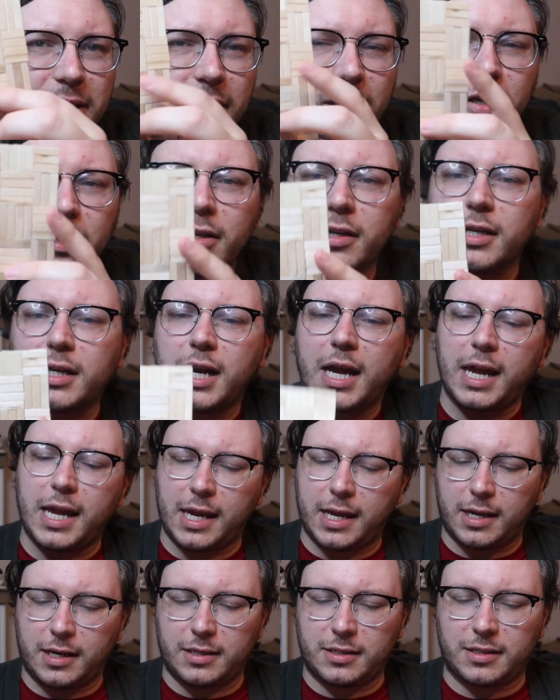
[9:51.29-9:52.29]
in here,
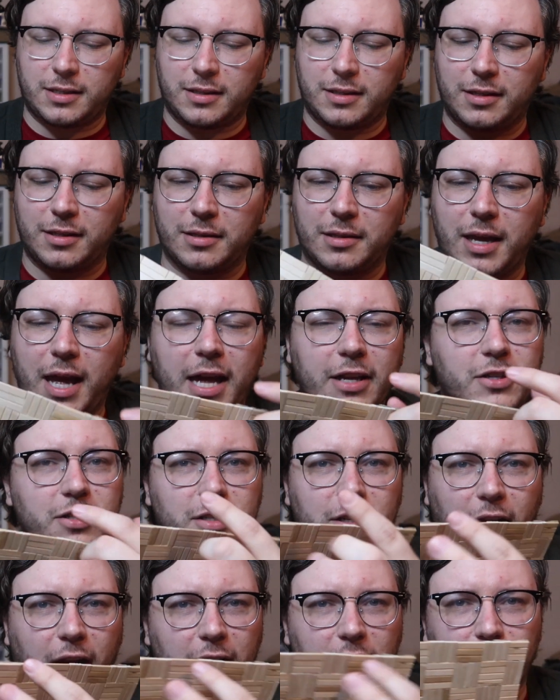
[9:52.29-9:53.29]
and the edges
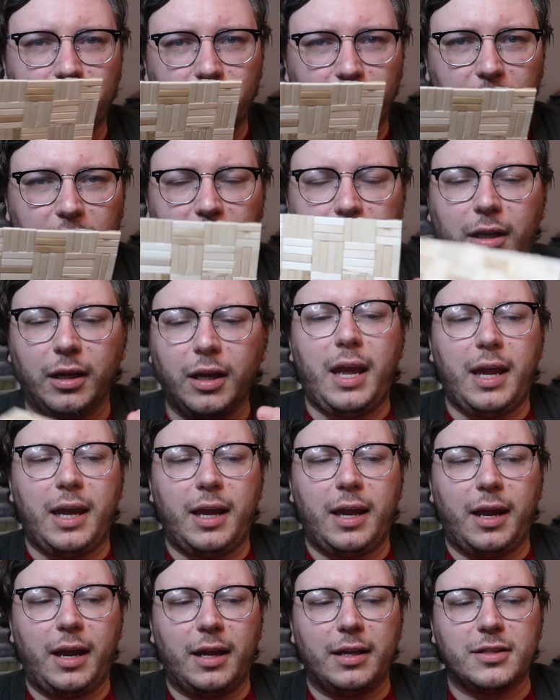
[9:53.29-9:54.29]
are kind of crooked.
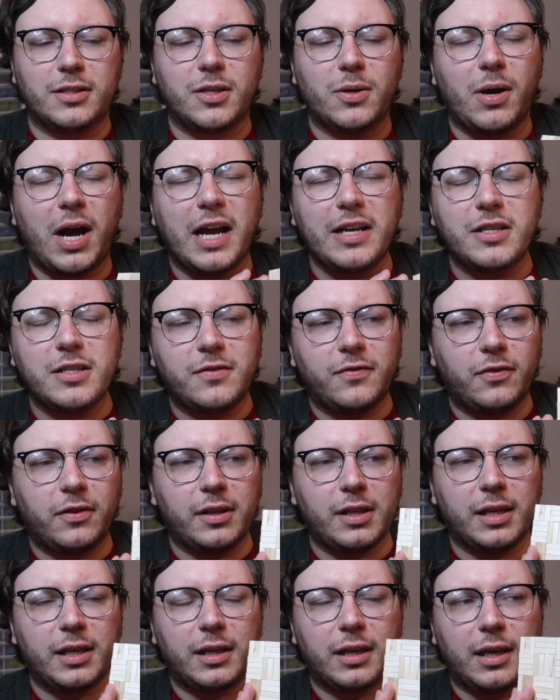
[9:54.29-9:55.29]
And so I just
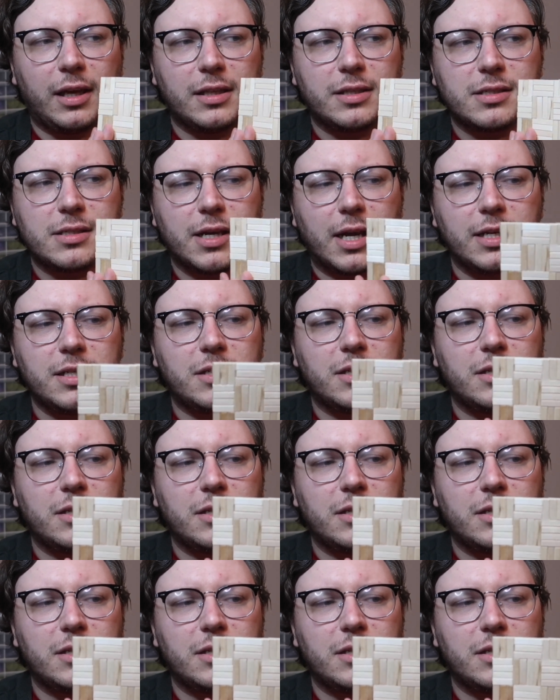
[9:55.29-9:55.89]
feel like it's nice